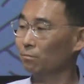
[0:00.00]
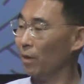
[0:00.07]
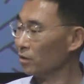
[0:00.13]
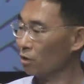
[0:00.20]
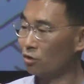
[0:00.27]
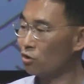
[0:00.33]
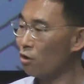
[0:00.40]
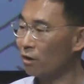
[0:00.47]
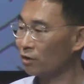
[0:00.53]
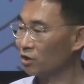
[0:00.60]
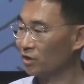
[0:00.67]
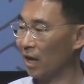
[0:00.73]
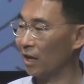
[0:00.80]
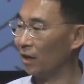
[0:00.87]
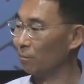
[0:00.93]
based on your
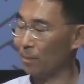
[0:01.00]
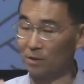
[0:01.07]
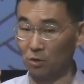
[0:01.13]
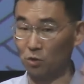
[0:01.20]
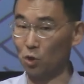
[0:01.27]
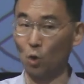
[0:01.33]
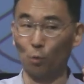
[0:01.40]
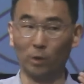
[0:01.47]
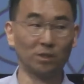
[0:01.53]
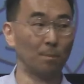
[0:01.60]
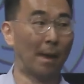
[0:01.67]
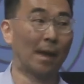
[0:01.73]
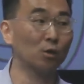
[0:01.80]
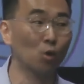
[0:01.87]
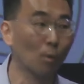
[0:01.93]
understanding, based on your wisdom
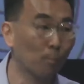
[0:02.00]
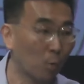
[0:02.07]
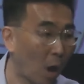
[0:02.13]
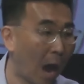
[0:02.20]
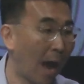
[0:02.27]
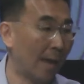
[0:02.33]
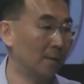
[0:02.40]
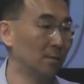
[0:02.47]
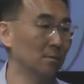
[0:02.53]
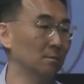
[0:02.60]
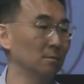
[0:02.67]
and your pride